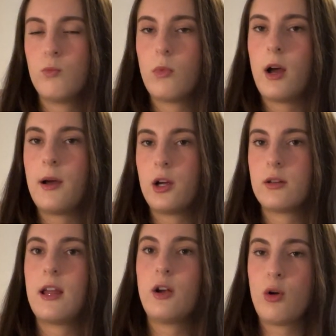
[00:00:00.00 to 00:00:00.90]

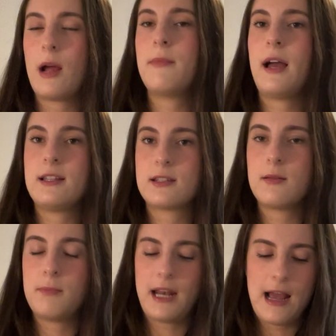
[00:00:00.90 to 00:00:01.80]
a crime that
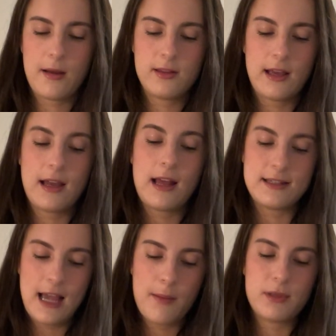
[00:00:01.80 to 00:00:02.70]
has
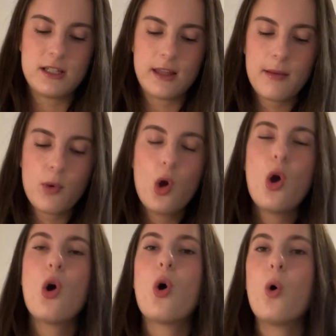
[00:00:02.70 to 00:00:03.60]
happened to them,
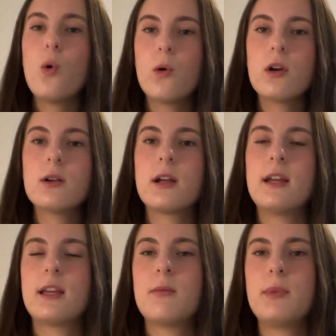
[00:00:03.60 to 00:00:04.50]
or
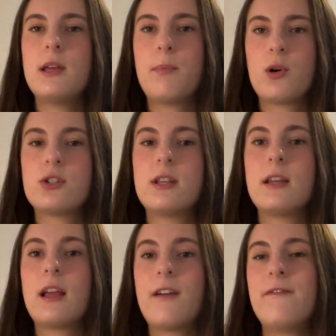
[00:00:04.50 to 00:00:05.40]
it can be a
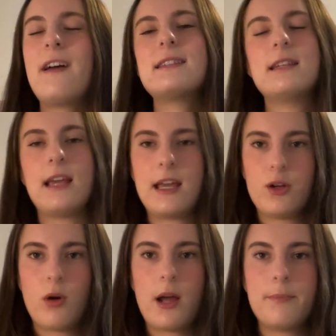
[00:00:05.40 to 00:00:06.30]
person confessing a
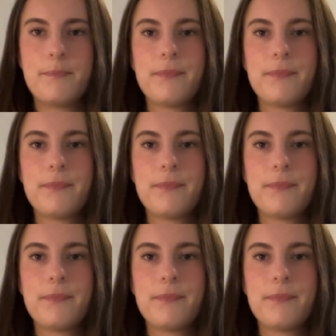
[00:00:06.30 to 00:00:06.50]
crime.